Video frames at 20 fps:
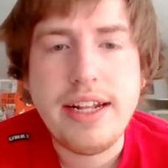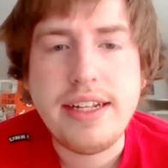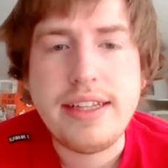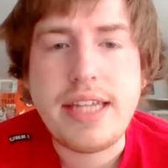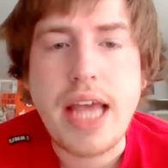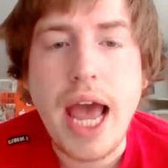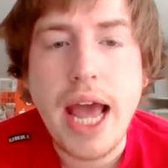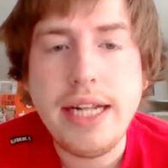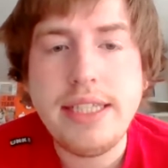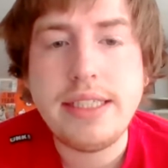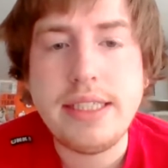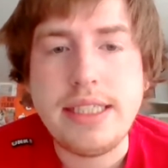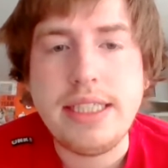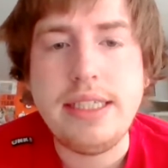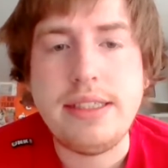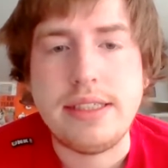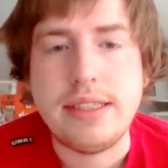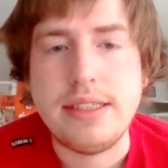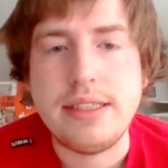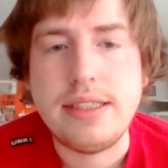10
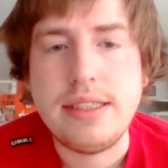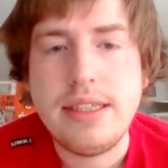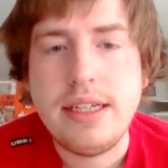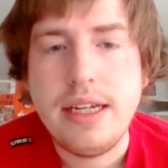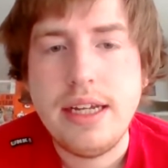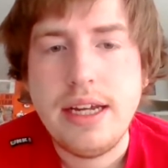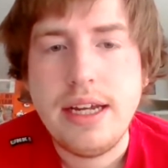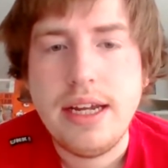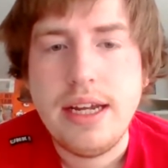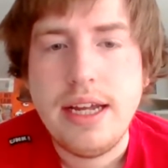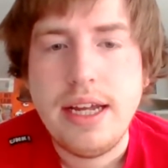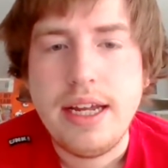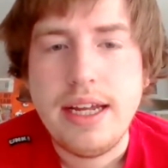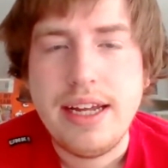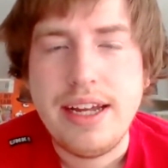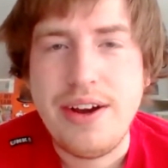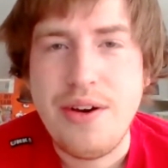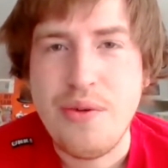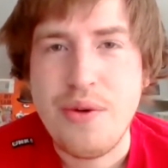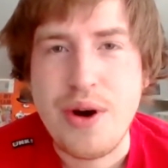seasons.
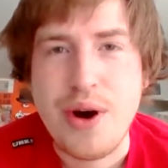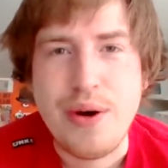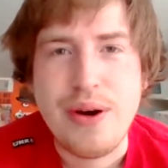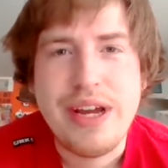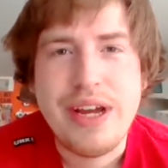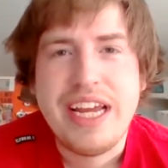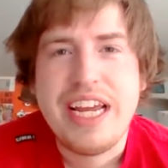Whoa.